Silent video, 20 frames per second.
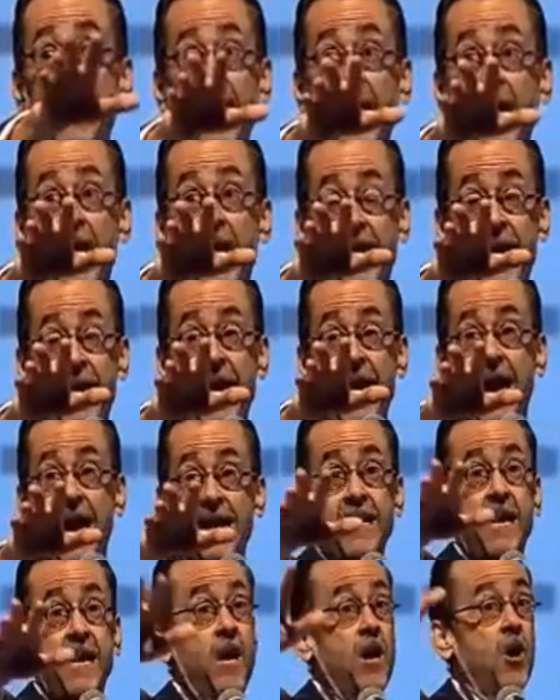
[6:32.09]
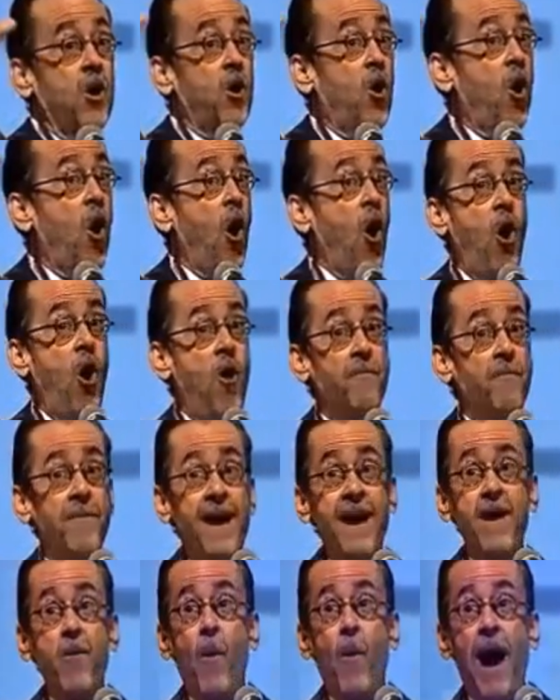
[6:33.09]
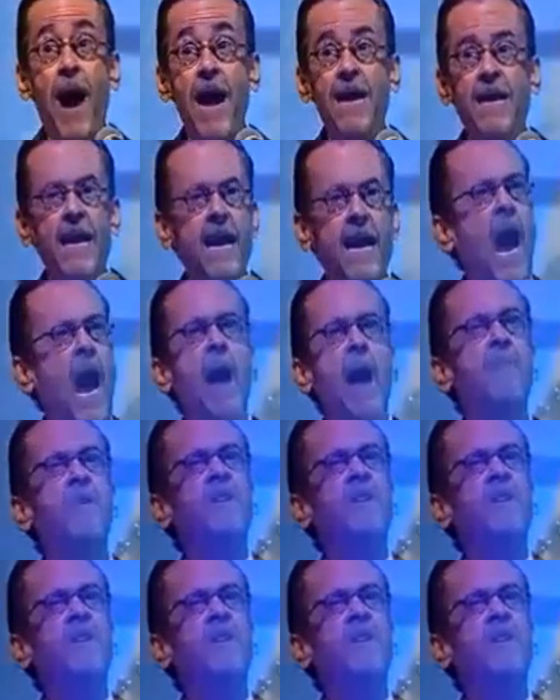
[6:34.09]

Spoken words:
Again, call me wacky. I'm a